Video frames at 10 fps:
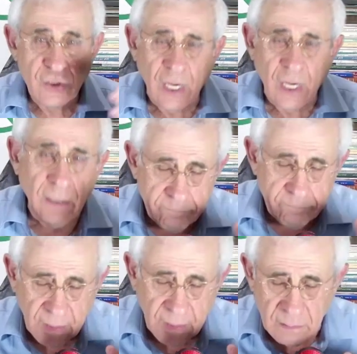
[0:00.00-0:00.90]
and
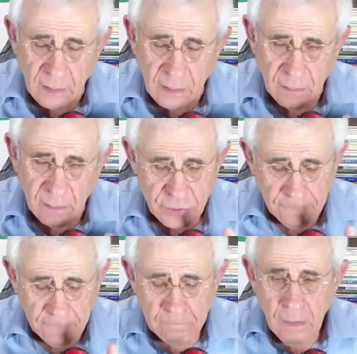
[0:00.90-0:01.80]
Russia,
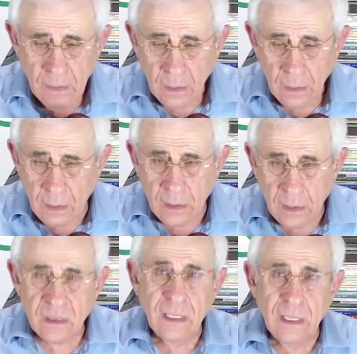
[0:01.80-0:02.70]
they are